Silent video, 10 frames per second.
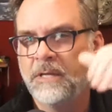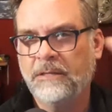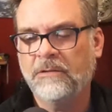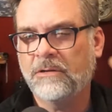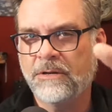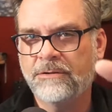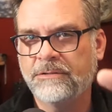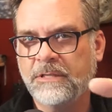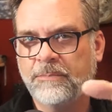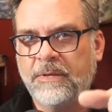and look under
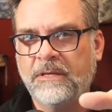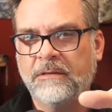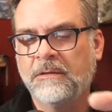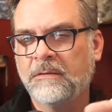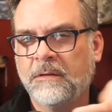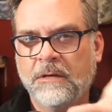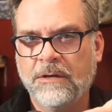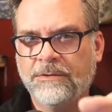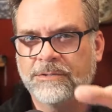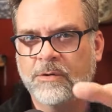
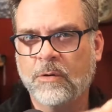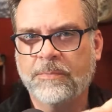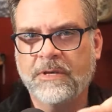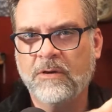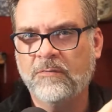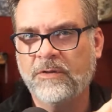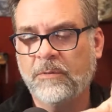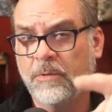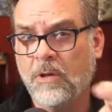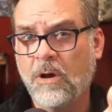
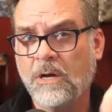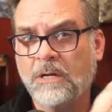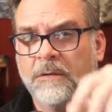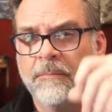DP_POV blog.